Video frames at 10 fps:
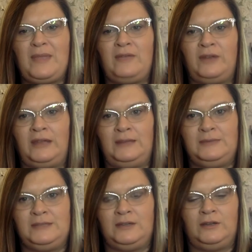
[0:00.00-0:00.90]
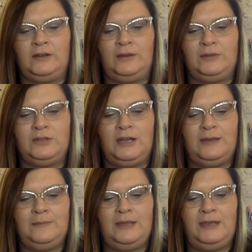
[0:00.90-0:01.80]
I already got lipstick on her. I would try
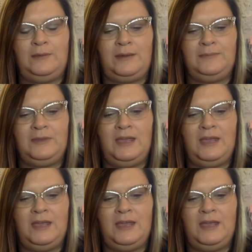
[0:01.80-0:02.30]
it, but anyway,